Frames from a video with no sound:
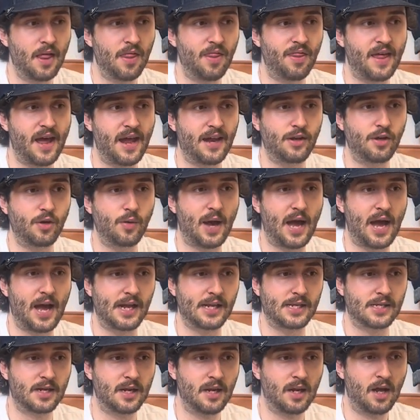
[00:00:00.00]
Then you
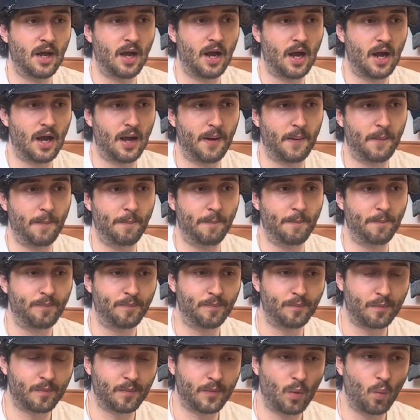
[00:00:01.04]
had
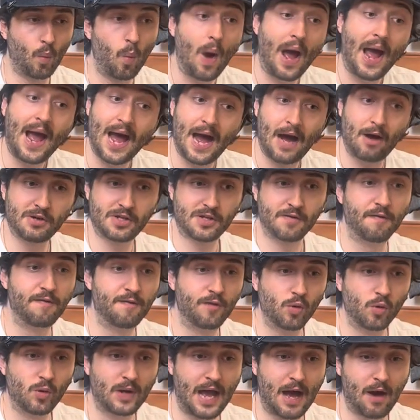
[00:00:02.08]
Warehouse and
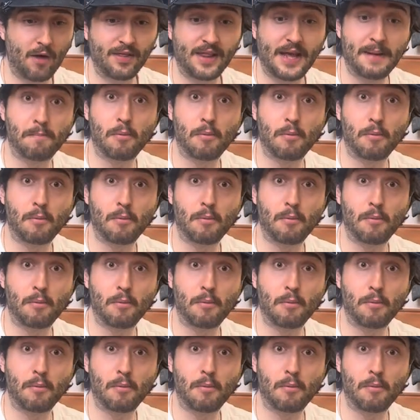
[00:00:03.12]
Full Count.